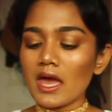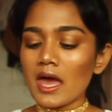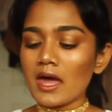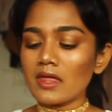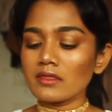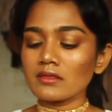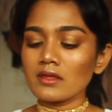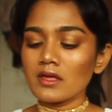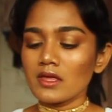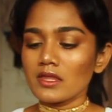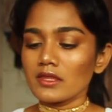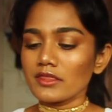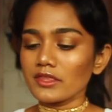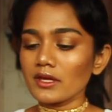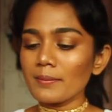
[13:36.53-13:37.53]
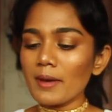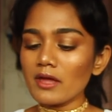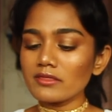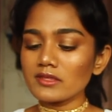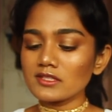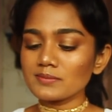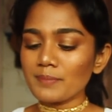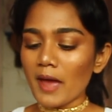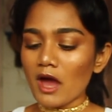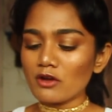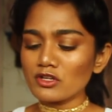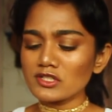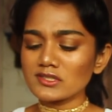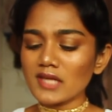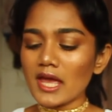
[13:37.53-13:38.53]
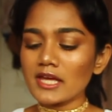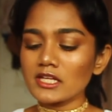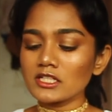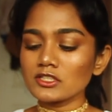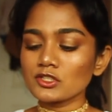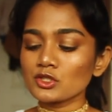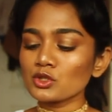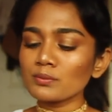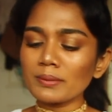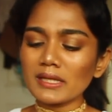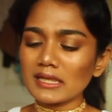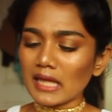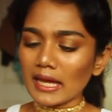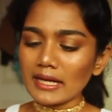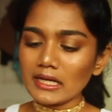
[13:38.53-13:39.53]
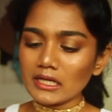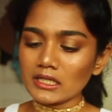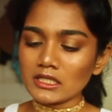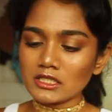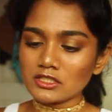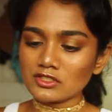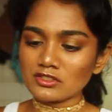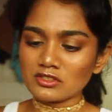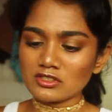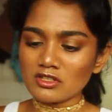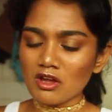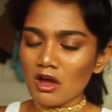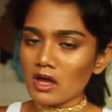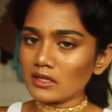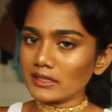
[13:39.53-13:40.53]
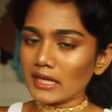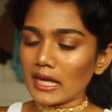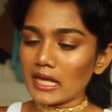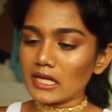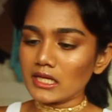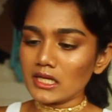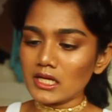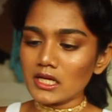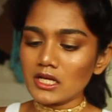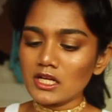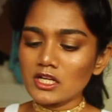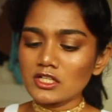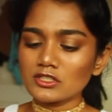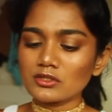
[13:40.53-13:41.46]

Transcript: And the thing about this powder is that it is super light, it is not cakey,